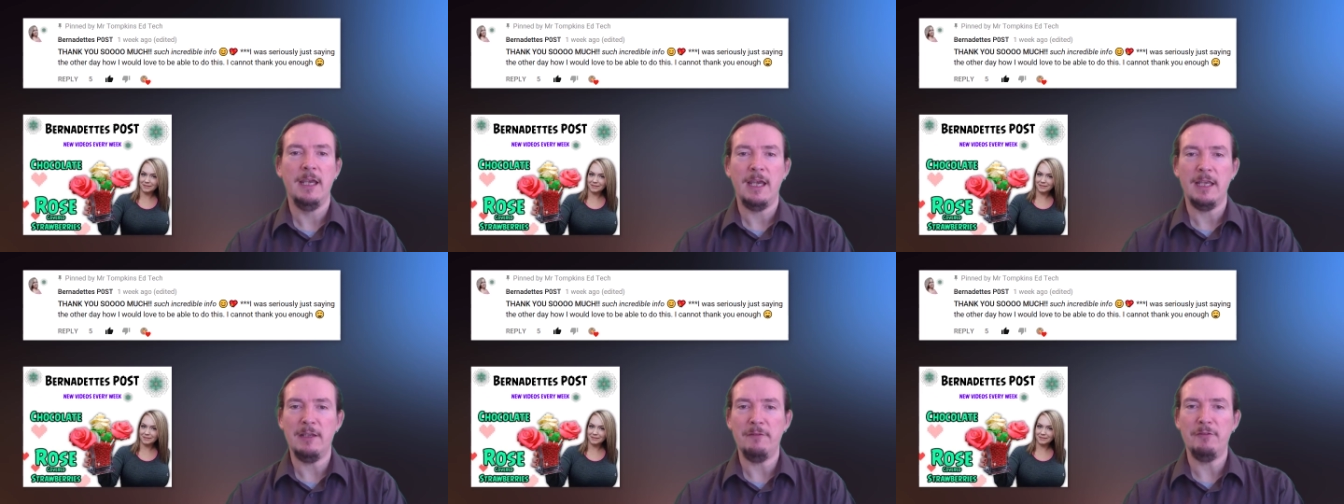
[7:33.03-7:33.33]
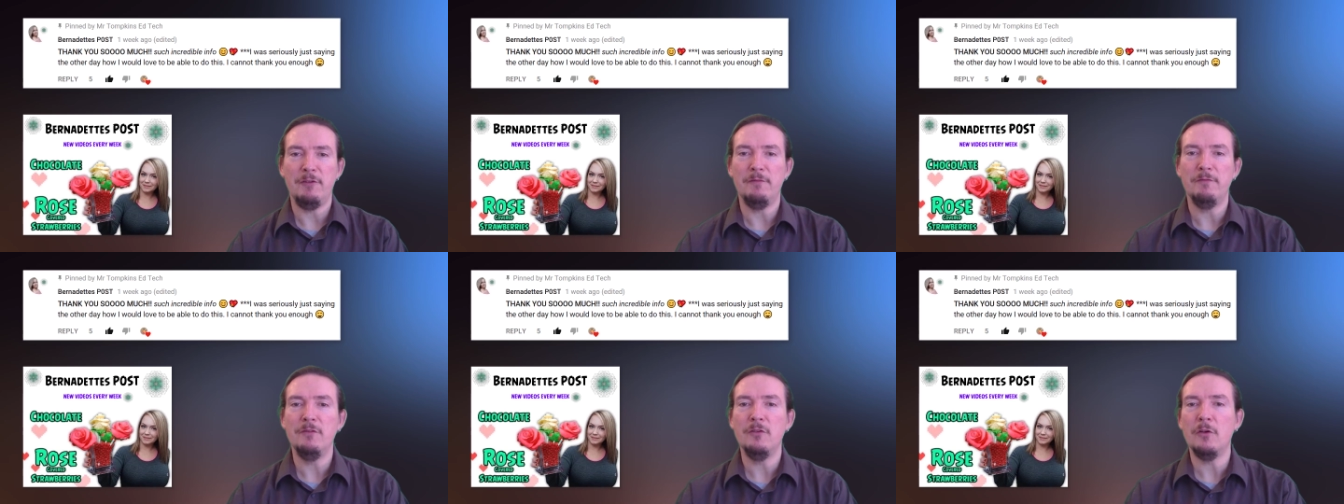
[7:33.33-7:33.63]
And
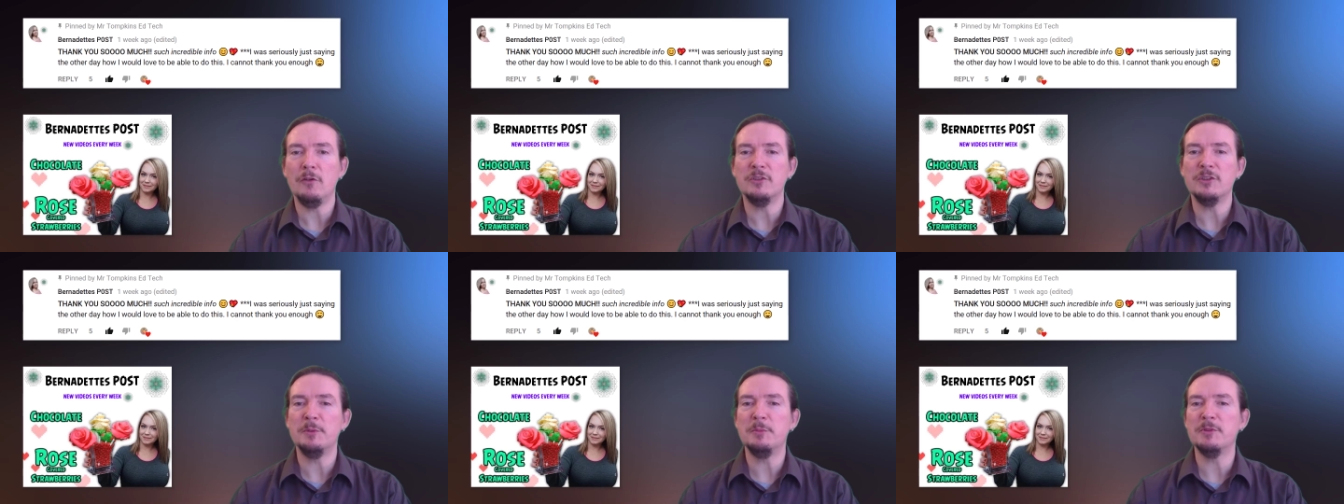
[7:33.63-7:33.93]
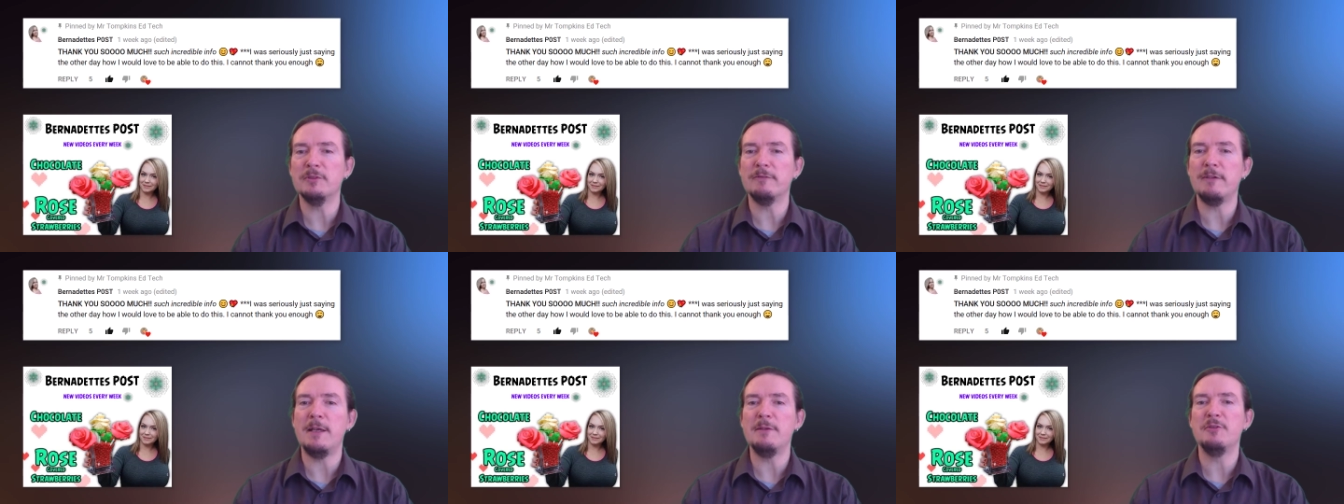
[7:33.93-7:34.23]
if you've not
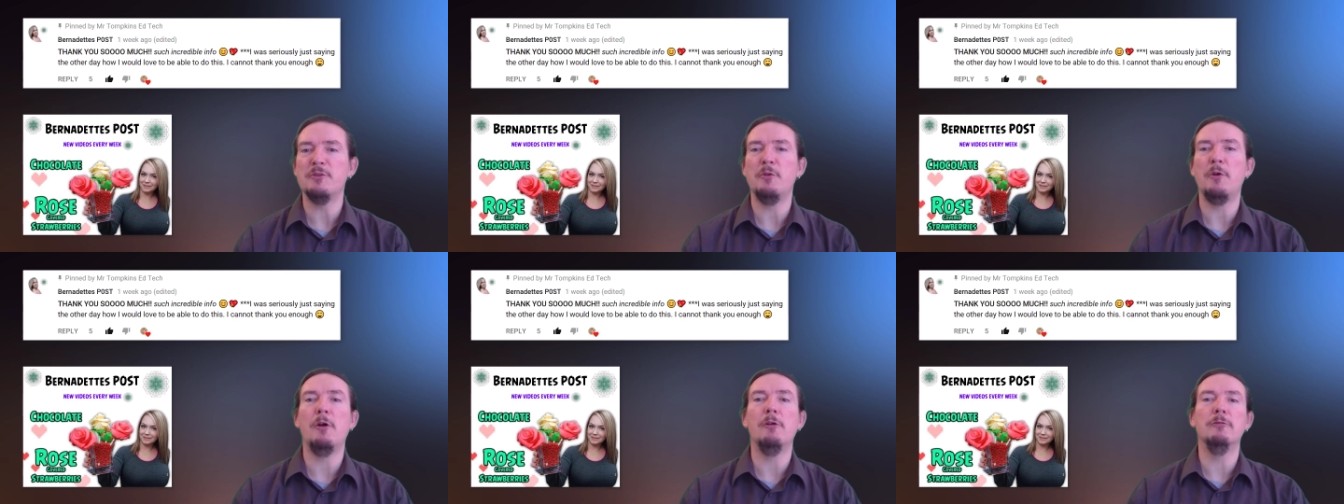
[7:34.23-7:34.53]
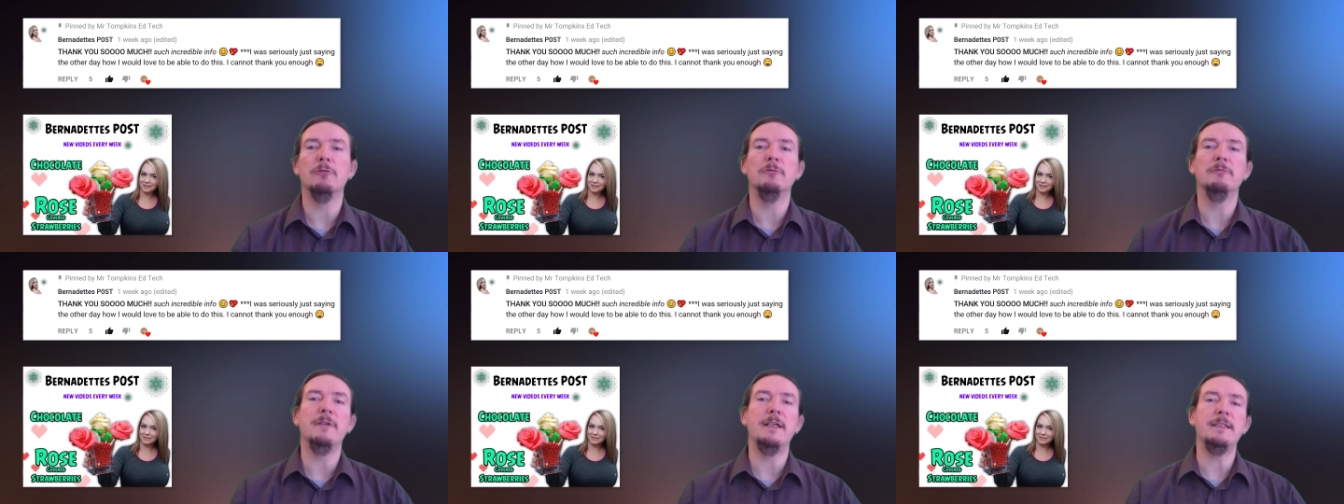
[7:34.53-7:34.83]
subscribed to her
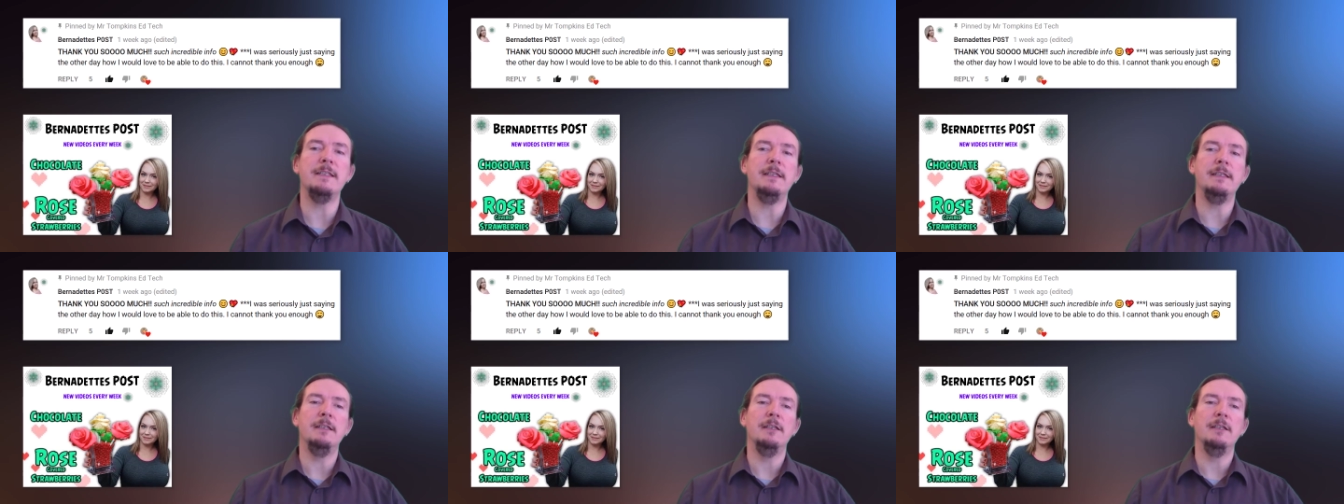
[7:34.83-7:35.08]
already,